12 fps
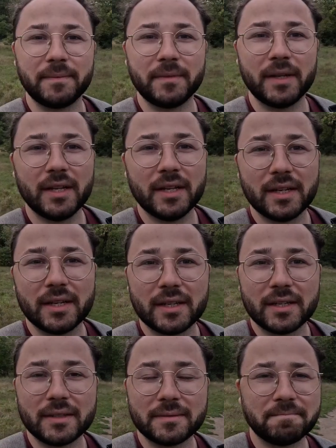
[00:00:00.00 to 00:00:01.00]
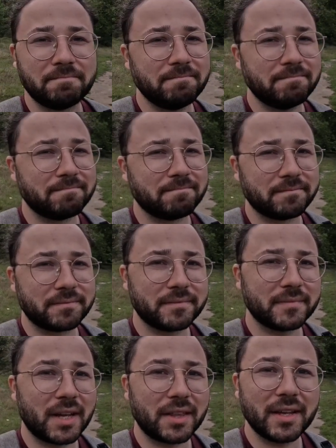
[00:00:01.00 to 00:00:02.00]
Besides that, it can record in
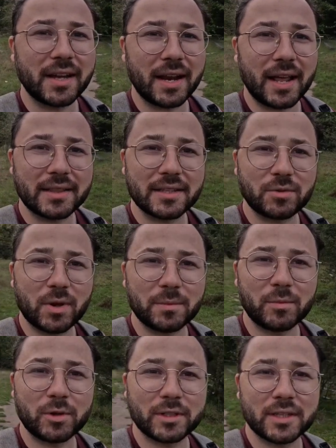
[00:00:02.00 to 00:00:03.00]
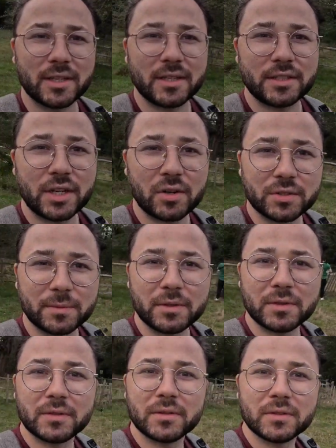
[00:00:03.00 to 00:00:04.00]
HDR, has a GP log
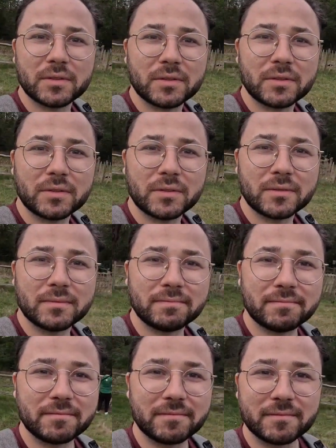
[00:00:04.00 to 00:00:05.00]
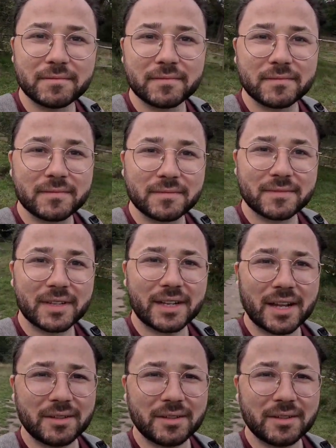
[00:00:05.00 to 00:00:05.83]
profile, and it can record in 10-bit